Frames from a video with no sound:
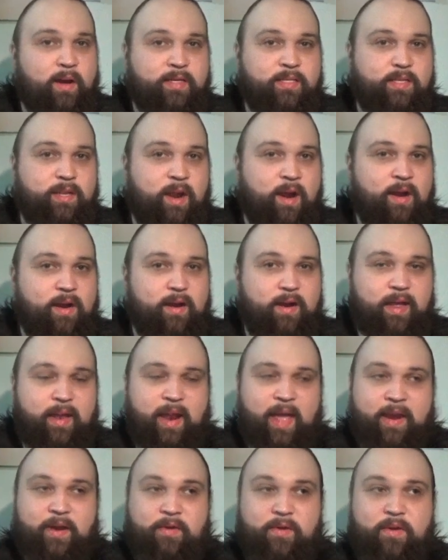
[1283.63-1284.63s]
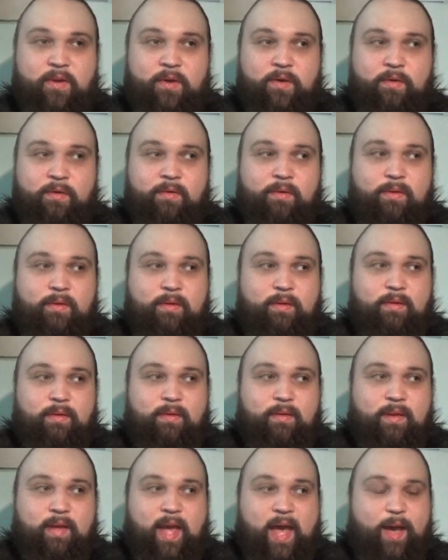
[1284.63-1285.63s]
I don't know where I'd start, and I don't
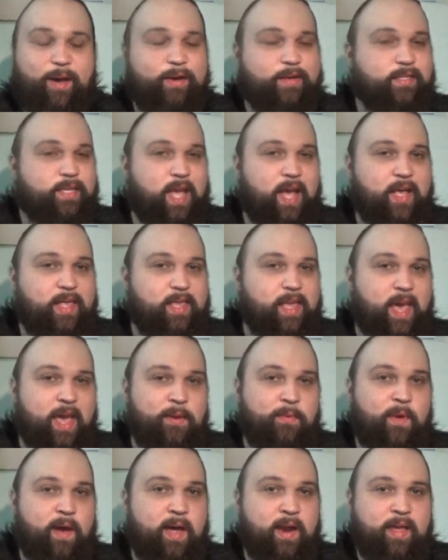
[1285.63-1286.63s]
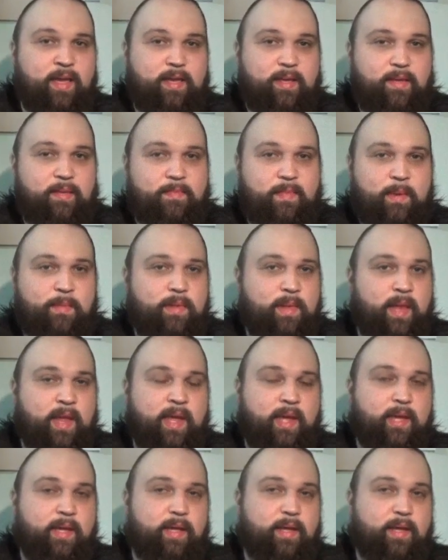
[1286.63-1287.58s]
know how exactly I'd want it.